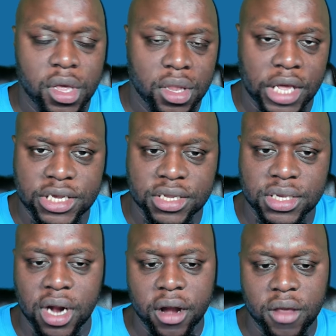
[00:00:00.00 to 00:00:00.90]
Let's get
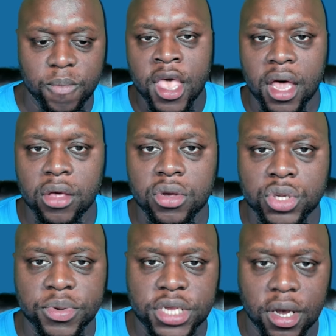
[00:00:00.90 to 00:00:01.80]
started. Hello
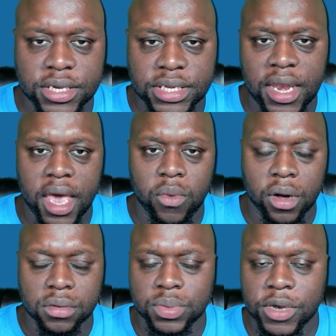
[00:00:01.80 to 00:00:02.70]
YouTube, it's Alston and
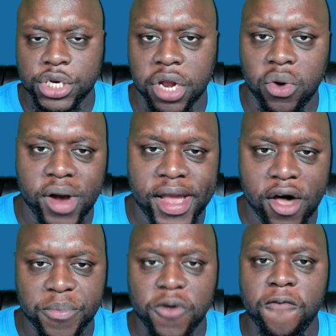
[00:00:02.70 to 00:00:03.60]
welcome to my channel where I
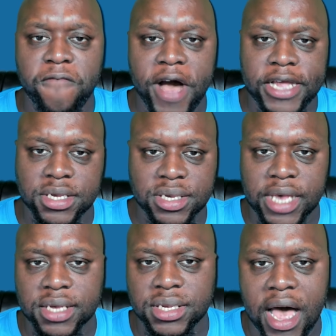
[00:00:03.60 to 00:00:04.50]
help you find
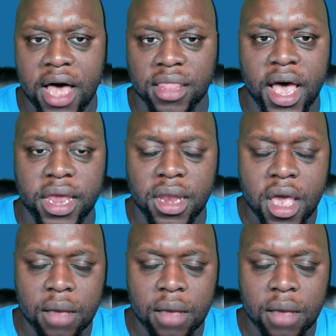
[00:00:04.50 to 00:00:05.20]
success online.